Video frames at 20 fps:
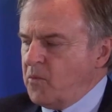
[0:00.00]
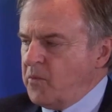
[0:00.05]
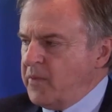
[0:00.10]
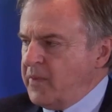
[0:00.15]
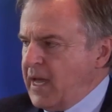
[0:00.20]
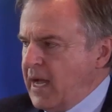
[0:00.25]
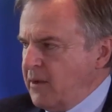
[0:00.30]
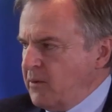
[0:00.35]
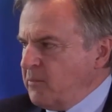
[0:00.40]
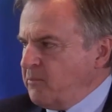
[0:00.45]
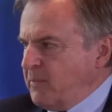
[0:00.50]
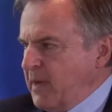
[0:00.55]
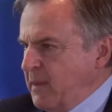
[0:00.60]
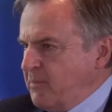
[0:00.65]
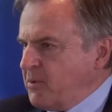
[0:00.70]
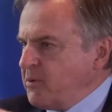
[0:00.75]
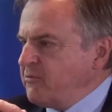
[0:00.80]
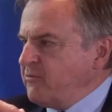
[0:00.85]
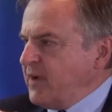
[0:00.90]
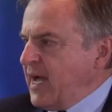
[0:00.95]
By
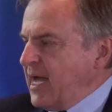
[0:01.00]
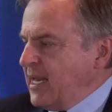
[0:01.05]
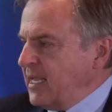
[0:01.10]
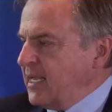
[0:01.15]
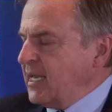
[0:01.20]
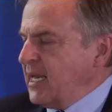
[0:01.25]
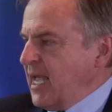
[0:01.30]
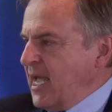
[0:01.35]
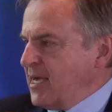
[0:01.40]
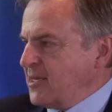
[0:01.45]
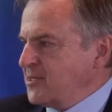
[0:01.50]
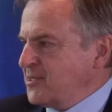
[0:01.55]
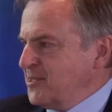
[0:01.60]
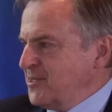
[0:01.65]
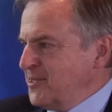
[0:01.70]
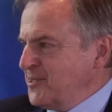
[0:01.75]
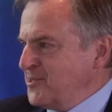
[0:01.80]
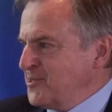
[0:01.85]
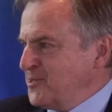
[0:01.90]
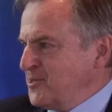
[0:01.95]
providing an
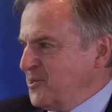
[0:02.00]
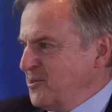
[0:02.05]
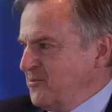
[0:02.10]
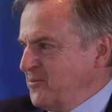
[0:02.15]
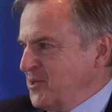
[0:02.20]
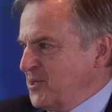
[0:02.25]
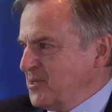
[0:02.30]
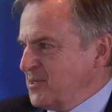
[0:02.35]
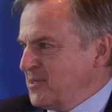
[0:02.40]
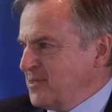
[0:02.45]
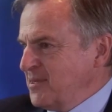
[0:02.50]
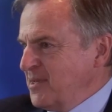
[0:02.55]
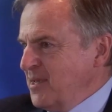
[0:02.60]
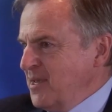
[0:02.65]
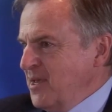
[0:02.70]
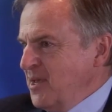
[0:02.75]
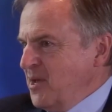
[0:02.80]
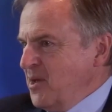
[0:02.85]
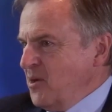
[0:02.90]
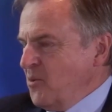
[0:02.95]
excellent service,
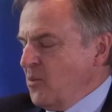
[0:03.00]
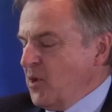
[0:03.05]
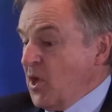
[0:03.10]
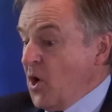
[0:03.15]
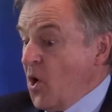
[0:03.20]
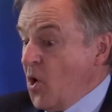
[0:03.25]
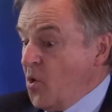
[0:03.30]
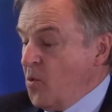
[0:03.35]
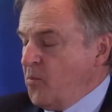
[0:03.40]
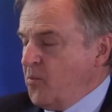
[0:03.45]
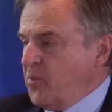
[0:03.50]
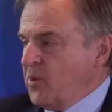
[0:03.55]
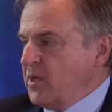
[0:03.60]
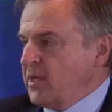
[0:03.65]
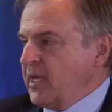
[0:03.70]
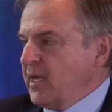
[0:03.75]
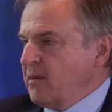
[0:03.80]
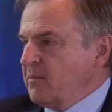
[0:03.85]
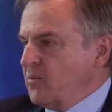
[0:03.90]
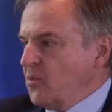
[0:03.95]
we hope we'll
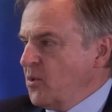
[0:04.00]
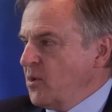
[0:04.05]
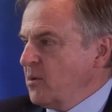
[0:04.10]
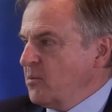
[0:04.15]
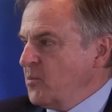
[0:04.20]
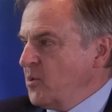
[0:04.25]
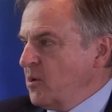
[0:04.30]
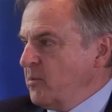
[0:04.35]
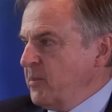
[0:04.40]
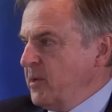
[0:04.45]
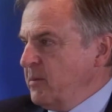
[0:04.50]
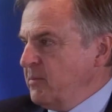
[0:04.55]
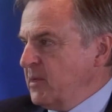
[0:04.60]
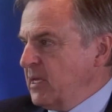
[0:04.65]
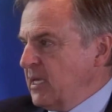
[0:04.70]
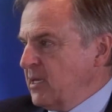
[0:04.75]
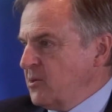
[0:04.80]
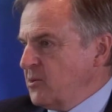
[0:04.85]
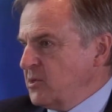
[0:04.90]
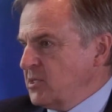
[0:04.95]
get more and more
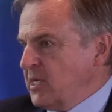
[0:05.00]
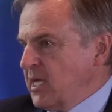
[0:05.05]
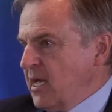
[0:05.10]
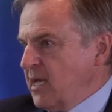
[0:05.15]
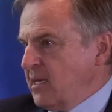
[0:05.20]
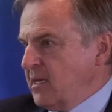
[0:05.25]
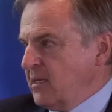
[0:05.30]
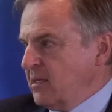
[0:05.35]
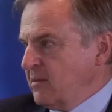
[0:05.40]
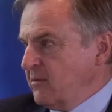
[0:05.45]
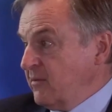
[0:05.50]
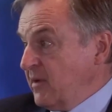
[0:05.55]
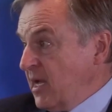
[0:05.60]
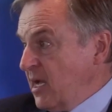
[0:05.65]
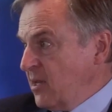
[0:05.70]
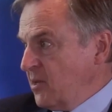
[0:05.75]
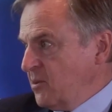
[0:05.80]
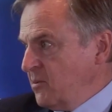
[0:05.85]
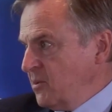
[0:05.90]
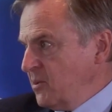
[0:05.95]
people understanding the
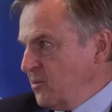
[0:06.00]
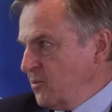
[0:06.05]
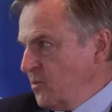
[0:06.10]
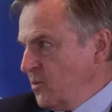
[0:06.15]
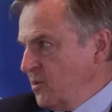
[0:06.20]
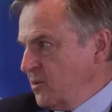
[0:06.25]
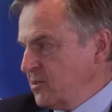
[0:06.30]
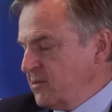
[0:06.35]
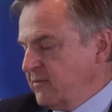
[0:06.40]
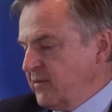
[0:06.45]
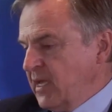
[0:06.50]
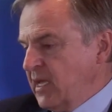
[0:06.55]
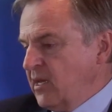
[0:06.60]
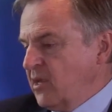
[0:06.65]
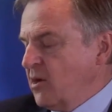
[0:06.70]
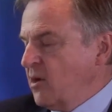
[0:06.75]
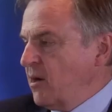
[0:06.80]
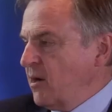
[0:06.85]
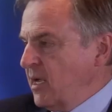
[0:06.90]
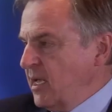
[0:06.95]
value and the roles of
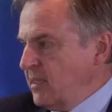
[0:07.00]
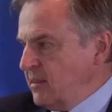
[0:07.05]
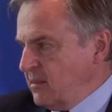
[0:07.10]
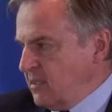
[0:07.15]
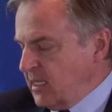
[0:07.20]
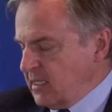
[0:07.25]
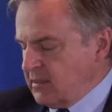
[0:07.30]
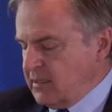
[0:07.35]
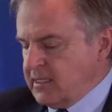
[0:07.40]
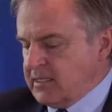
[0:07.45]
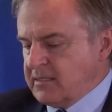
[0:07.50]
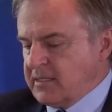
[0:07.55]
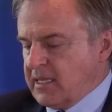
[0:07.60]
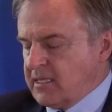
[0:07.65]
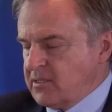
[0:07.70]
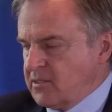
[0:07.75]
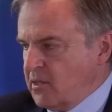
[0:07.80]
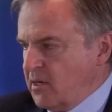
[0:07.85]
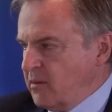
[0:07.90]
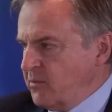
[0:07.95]
ADR, and at least
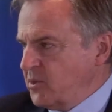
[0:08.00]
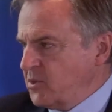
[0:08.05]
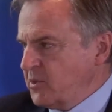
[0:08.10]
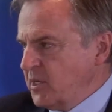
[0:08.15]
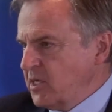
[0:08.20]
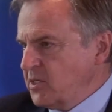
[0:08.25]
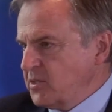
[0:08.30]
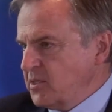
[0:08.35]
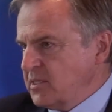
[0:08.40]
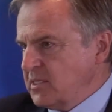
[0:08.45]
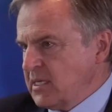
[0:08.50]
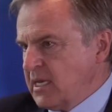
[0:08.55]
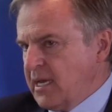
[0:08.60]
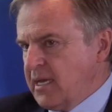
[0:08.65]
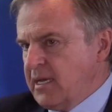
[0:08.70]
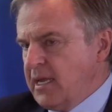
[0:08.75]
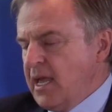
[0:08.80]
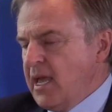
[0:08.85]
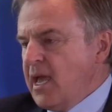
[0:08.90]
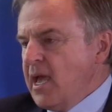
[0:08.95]
that's the arbitration
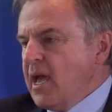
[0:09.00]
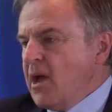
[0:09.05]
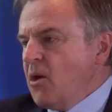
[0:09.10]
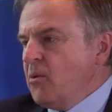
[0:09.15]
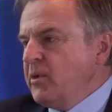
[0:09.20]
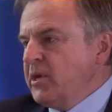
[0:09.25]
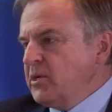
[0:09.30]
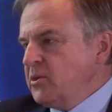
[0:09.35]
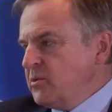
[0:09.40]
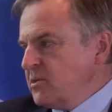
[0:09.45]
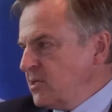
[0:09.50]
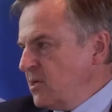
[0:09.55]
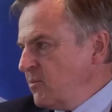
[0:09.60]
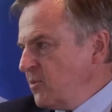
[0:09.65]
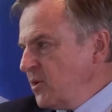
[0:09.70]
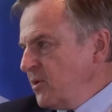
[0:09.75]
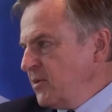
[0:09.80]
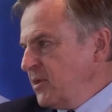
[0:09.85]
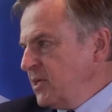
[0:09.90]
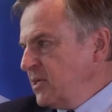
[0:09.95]
side. We do
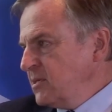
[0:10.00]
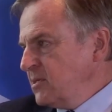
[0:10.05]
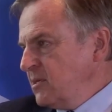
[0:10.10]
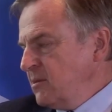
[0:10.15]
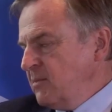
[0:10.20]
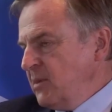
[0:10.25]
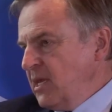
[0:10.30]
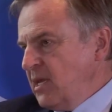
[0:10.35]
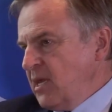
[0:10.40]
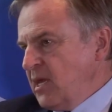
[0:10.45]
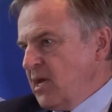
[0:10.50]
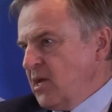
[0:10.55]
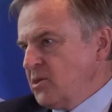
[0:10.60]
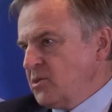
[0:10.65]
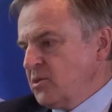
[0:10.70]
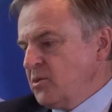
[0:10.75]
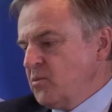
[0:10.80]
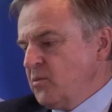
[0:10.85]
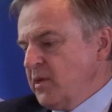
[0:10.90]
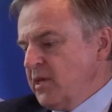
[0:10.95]
similar things in mediation.